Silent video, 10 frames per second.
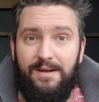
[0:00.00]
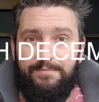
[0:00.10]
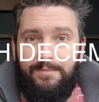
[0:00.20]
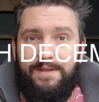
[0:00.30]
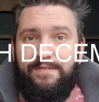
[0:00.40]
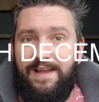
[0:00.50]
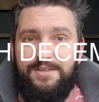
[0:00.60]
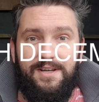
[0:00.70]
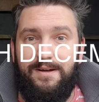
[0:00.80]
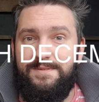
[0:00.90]
I'll probably
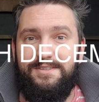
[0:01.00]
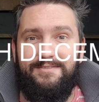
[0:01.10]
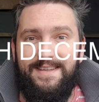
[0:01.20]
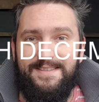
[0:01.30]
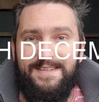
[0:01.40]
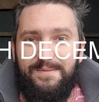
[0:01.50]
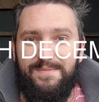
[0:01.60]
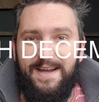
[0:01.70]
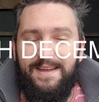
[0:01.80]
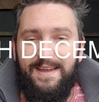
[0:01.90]
flash it up screen
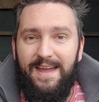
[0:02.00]
somewhere.